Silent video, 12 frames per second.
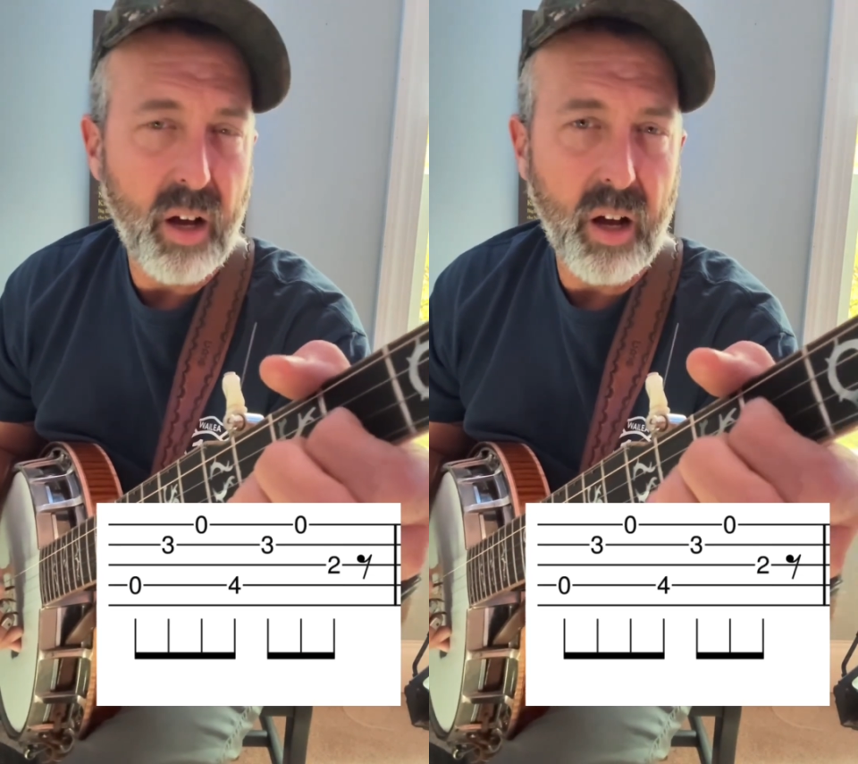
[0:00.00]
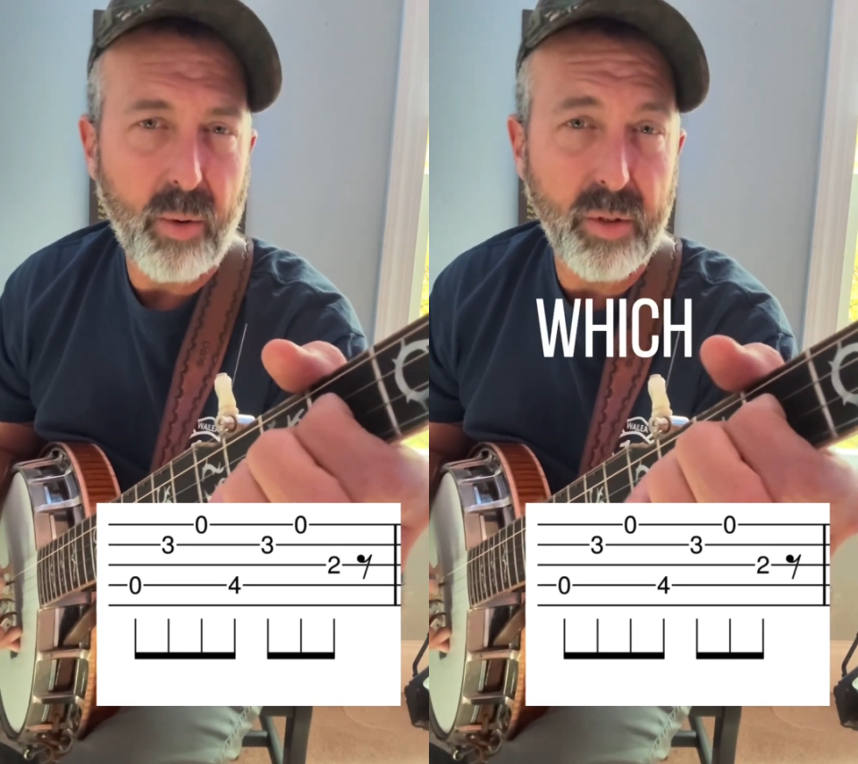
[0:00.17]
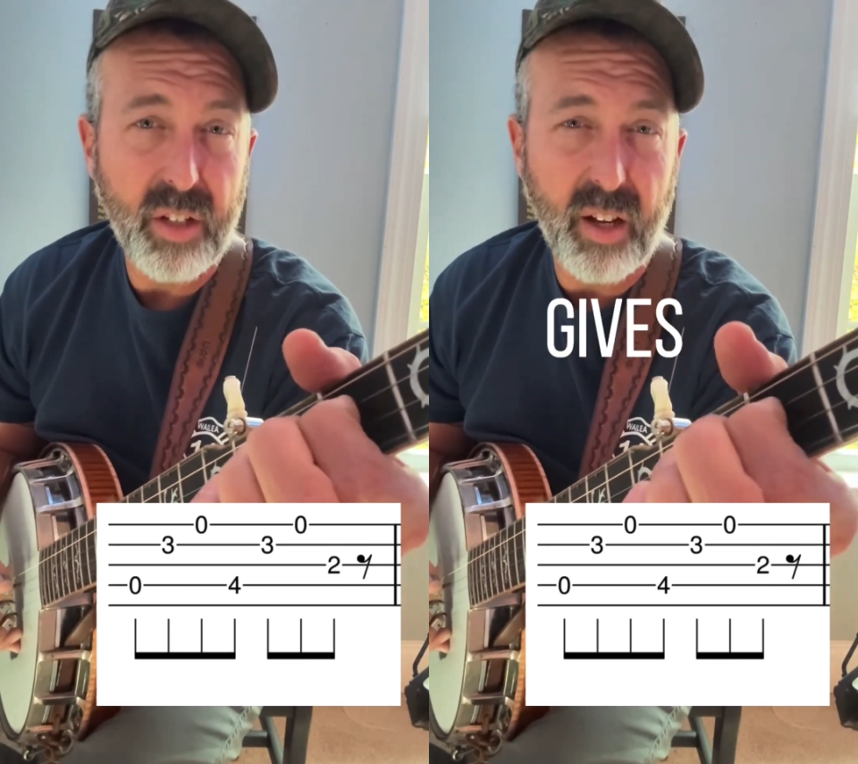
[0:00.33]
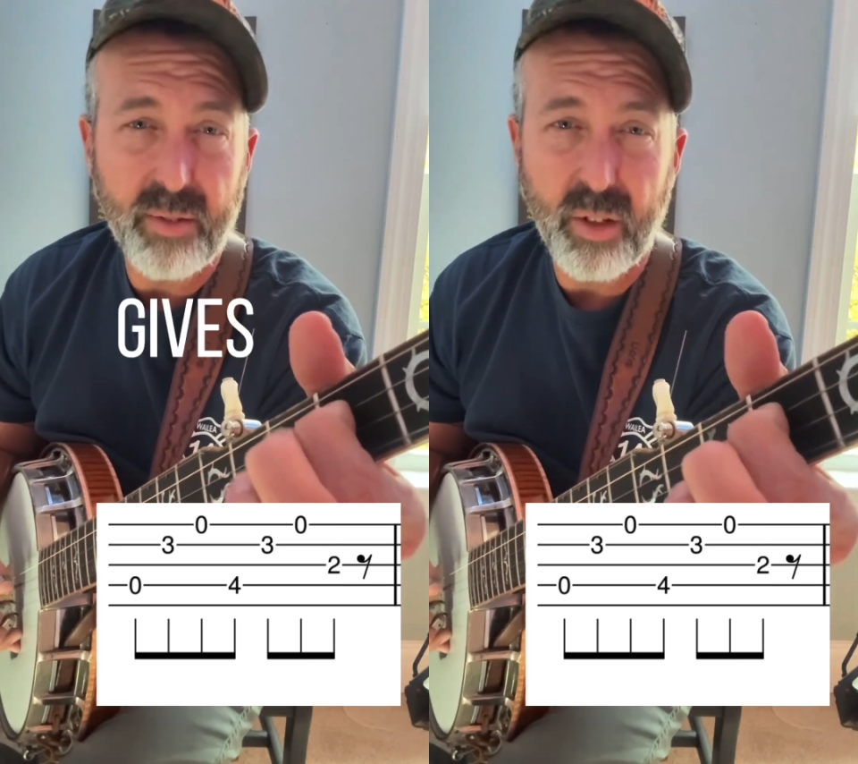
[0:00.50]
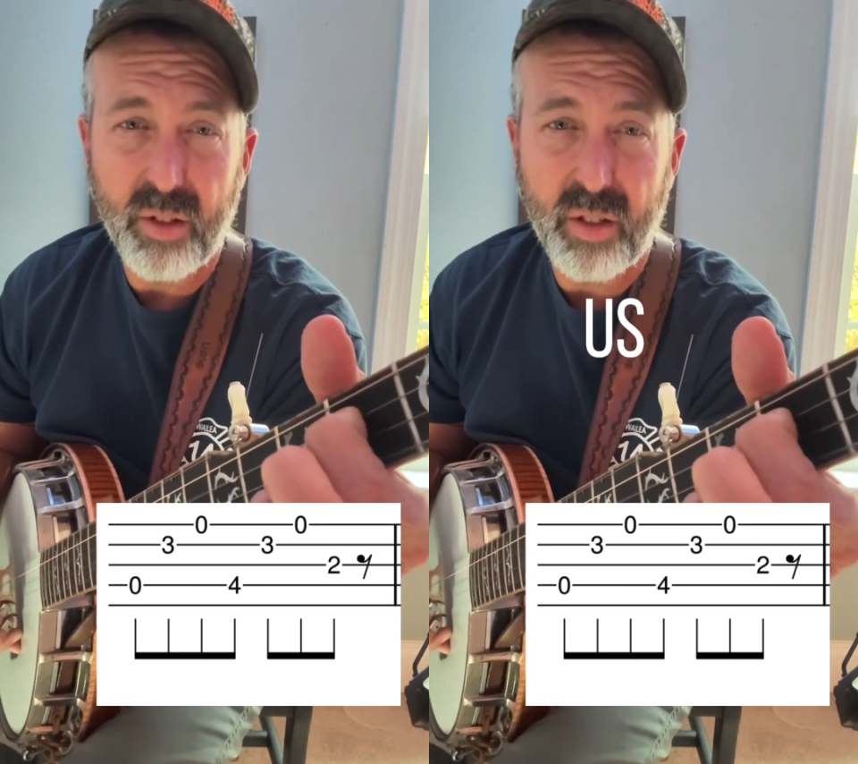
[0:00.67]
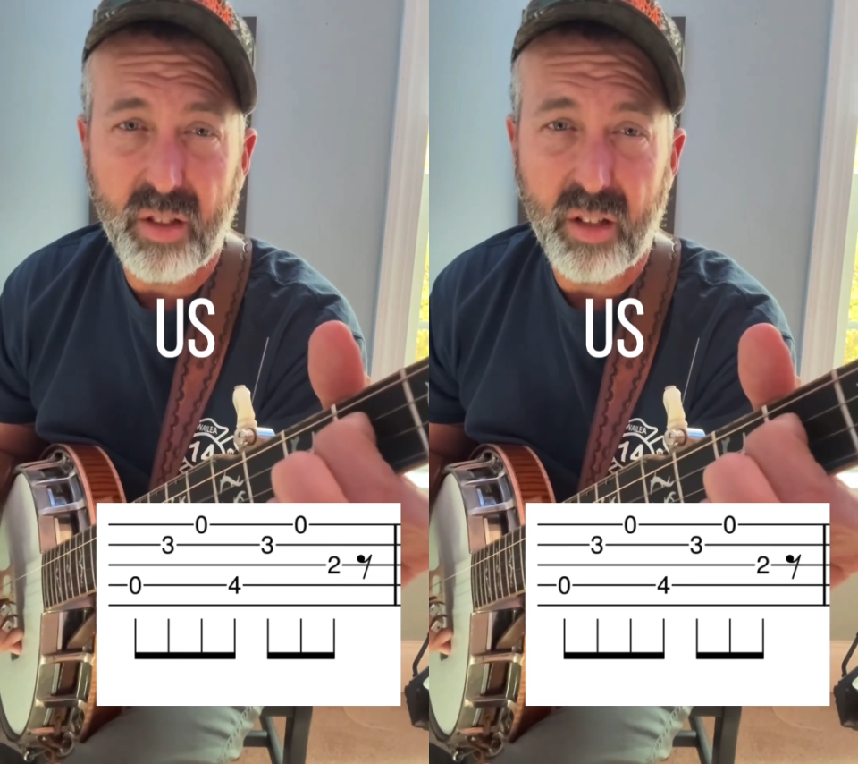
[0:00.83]
which gives
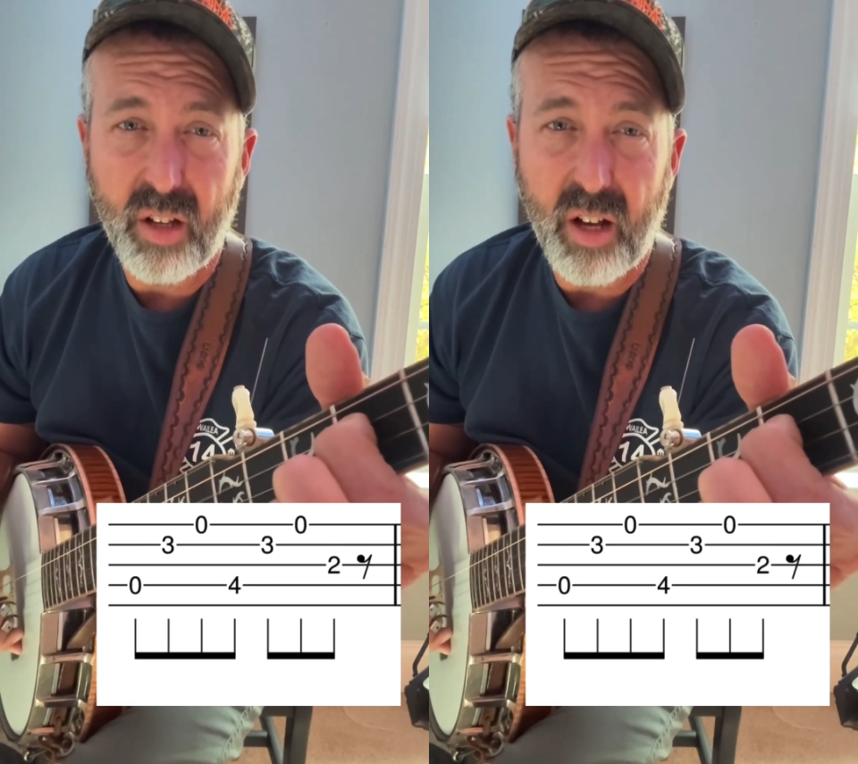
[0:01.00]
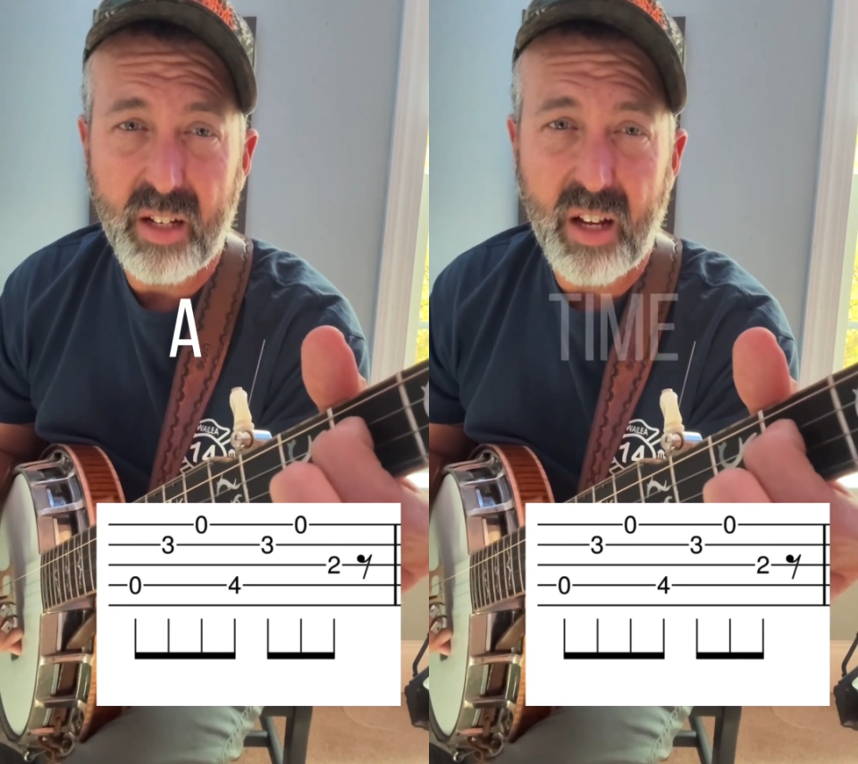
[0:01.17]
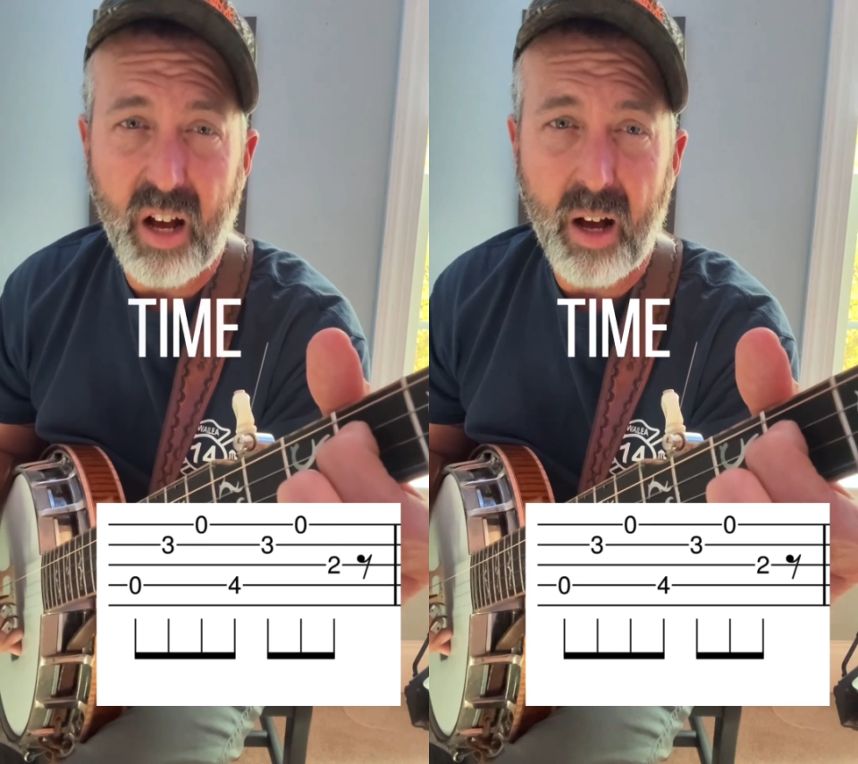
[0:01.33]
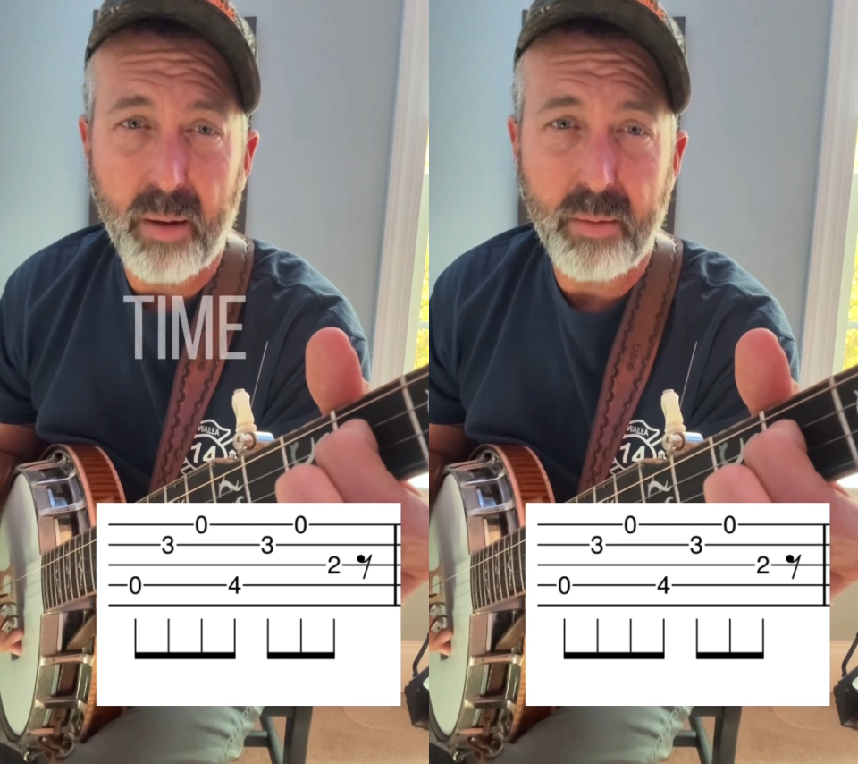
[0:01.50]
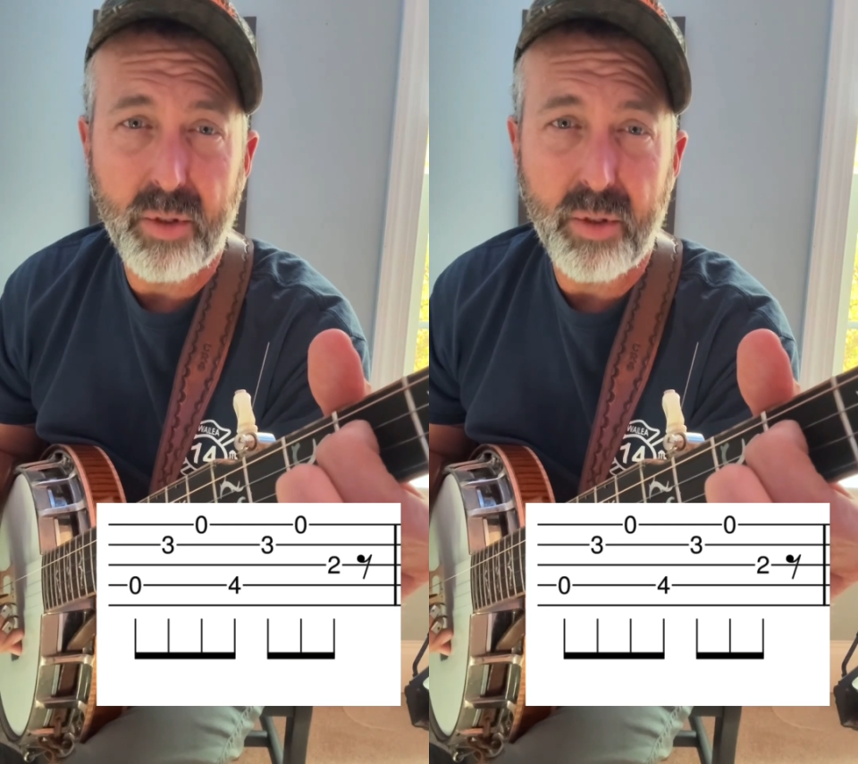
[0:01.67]
us a time